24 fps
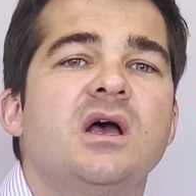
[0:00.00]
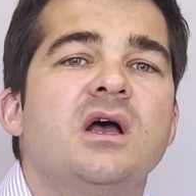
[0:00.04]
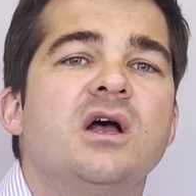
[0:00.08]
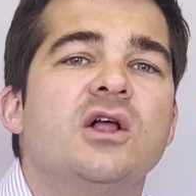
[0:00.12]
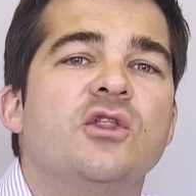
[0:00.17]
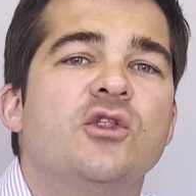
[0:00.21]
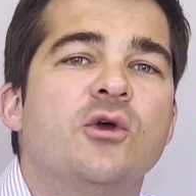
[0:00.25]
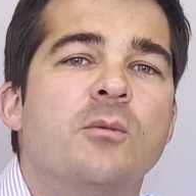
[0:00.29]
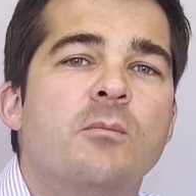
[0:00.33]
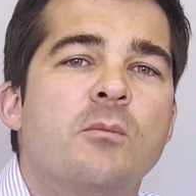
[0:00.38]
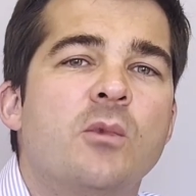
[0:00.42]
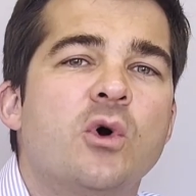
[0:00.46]

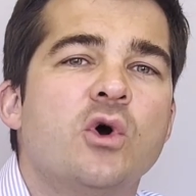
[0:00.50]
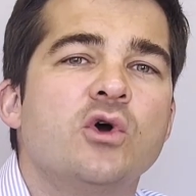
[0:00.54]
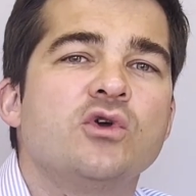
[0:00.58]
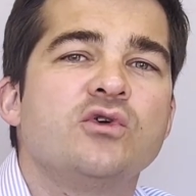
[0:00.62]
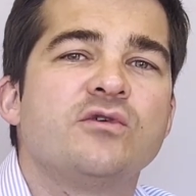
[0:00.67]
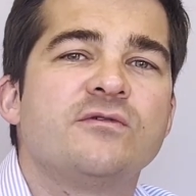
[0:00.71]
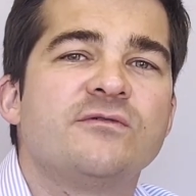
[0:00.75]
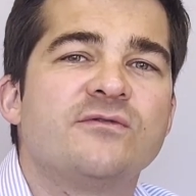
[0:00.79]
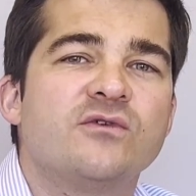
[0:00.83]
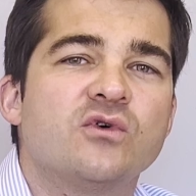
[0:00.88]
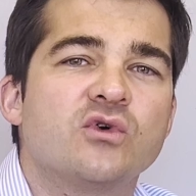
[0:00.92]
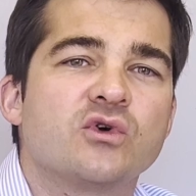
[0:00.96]
The more you
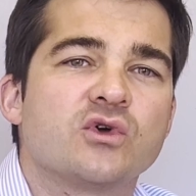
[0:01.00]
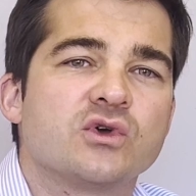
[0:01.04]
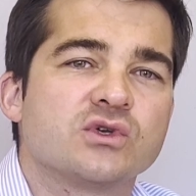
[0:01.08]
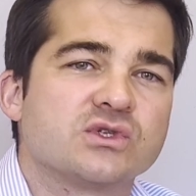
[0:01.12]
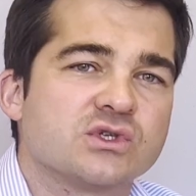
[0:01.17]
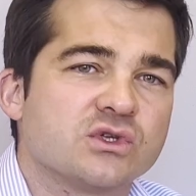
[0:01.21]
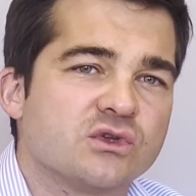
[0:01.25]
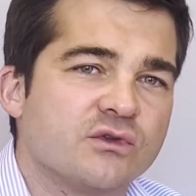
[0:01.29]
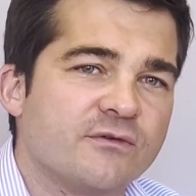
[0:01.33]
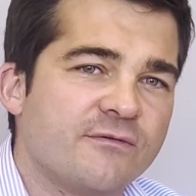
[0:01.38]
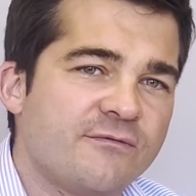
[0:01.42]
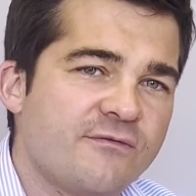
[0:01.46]
focus
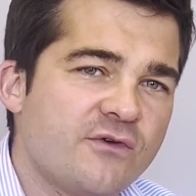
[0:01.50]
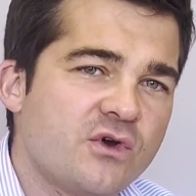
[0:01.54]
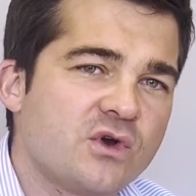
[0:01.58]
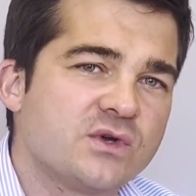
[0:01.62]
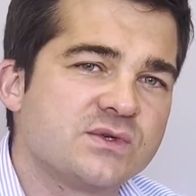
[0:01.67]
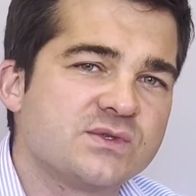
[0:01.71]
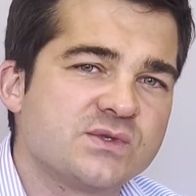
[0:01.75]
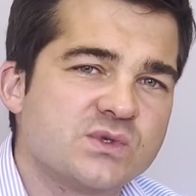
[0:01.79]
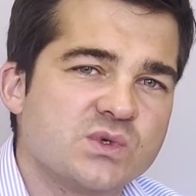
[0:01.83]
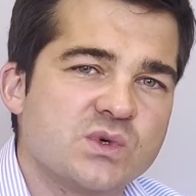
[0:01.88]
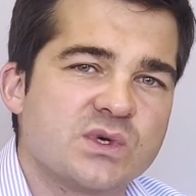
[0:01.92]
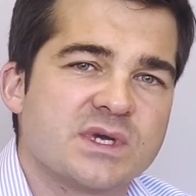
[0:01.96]
on the
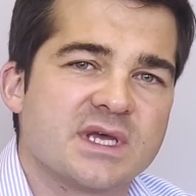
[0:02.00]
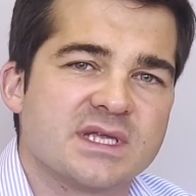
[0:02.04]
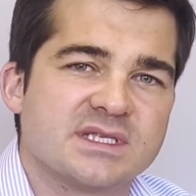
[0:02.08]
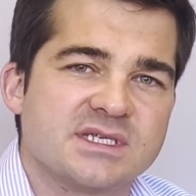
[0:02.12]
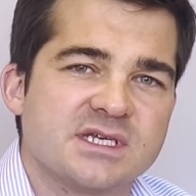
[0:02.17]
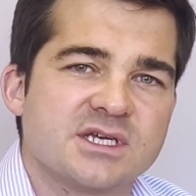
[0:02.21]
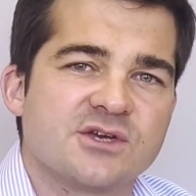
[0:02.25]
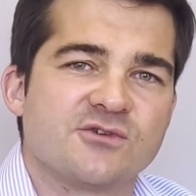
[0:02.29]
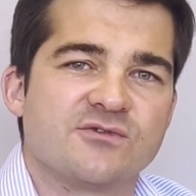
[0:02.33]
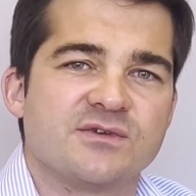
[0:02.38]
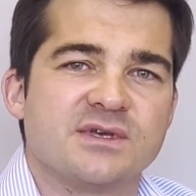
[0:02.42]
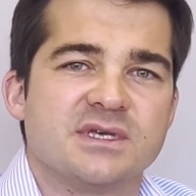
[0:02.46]
first 2
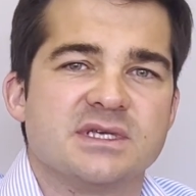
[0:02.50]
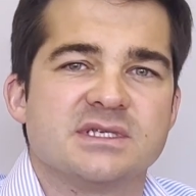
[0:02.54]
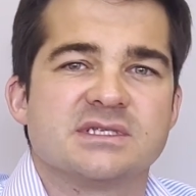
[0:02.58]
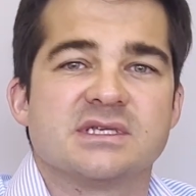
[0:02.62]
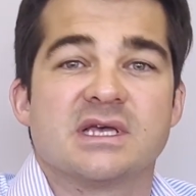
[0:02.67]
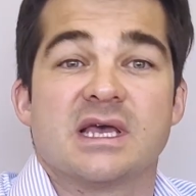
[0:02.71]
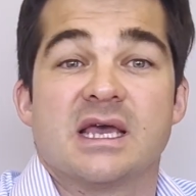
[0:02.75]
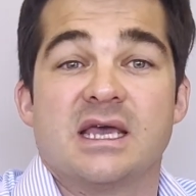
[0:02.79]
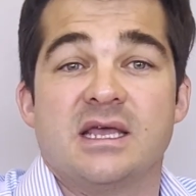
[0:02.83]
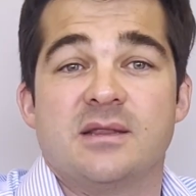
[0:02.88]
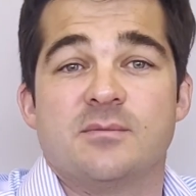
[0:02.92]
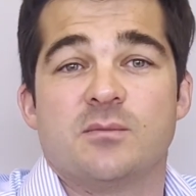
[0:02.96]
categories,
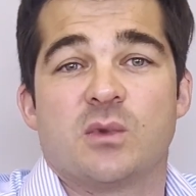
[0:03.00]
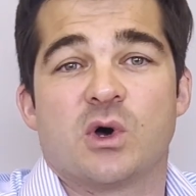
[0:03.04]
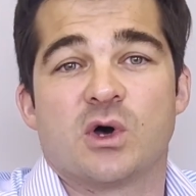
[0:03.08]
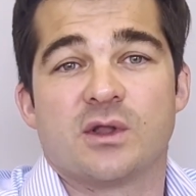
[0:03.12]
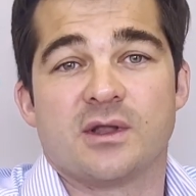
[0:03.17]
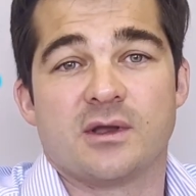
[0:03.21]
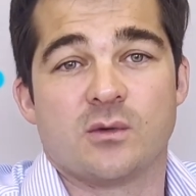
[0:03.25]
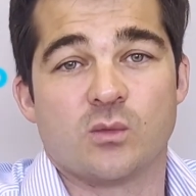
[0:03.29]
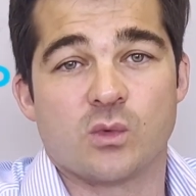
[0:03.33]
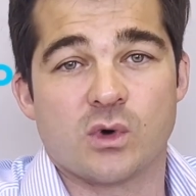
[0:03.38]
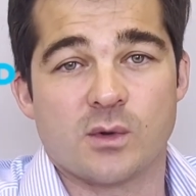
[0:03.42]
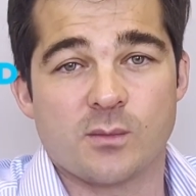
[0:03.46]
inbound
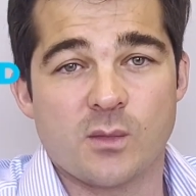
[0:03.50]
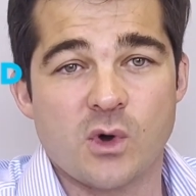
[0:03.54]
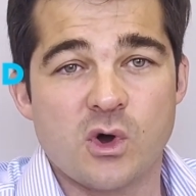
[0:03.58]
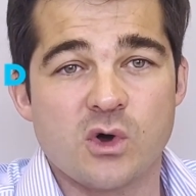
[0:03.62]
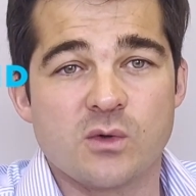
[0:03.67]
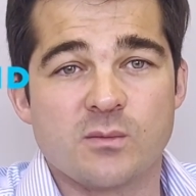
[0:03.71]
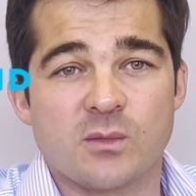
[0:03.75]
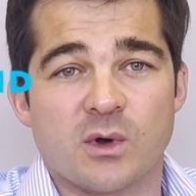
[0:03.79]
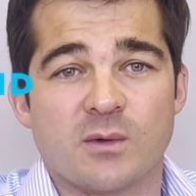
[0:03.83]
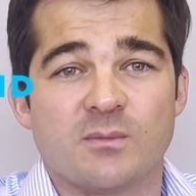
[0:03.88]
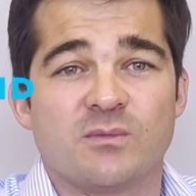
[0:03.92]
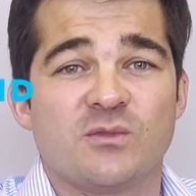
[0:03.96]
and warm
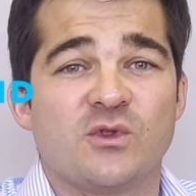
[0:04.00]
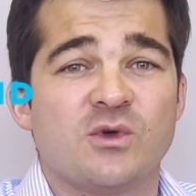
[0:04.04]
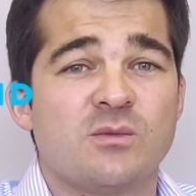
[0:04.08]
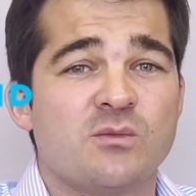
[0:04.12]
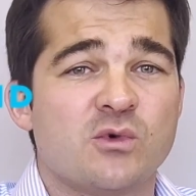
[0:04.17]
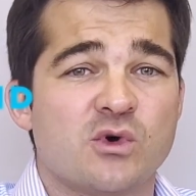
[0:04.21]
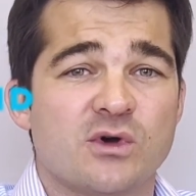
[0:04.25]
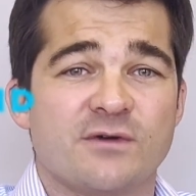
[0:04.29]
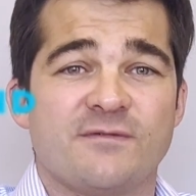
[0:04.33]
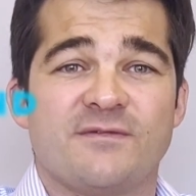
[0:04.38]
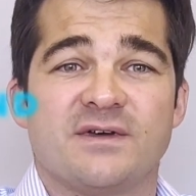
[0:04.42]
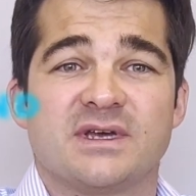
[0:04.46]
outbound, the
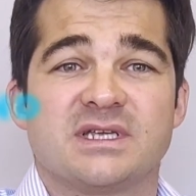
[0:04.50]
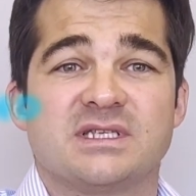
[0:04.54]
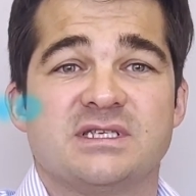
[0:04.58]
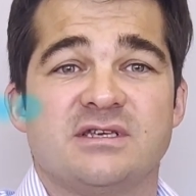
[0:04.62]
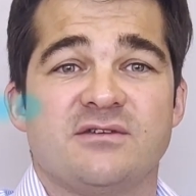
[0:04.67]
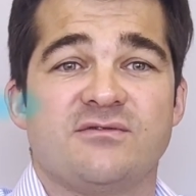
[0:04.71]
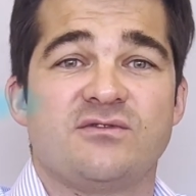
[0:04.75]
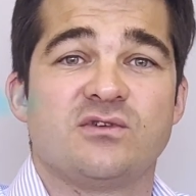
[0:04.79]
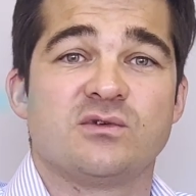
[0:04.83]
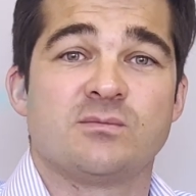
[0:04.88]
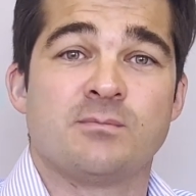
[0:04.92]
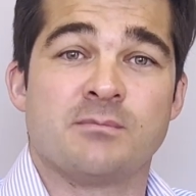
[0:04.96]
more
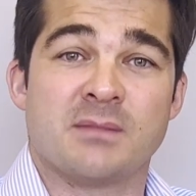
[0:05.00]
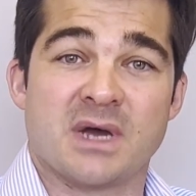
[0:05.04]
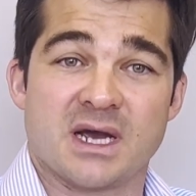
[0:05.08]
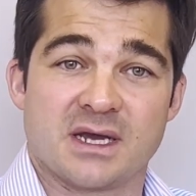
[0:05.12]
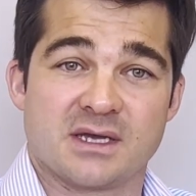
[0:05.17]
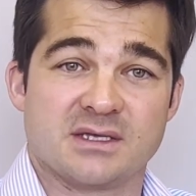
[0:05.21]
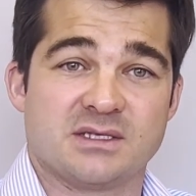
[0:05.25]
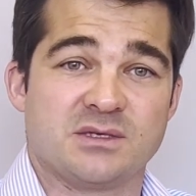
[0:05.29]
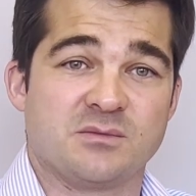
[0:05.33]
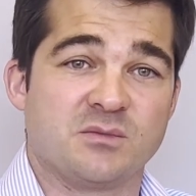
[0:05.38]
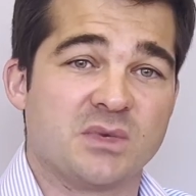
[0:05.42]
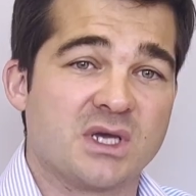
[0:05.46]
effective your
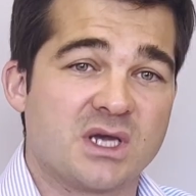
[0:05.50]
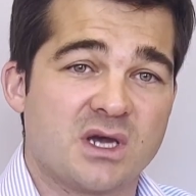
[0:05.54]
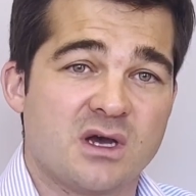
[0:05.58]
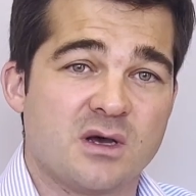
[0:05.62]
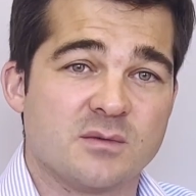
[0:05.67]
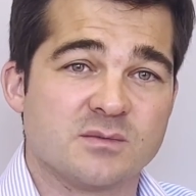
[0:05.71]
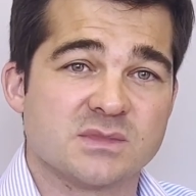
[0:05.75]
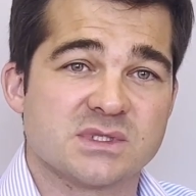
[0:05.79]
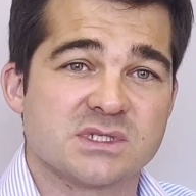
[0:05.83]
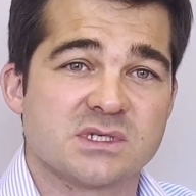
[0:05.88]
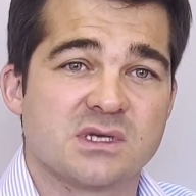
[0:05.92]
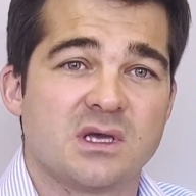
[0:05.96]
marketing
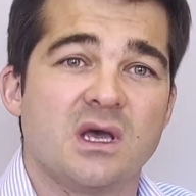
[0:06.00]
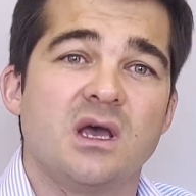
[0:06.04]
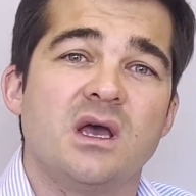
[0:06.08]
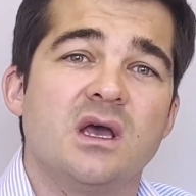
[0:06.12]
becomes.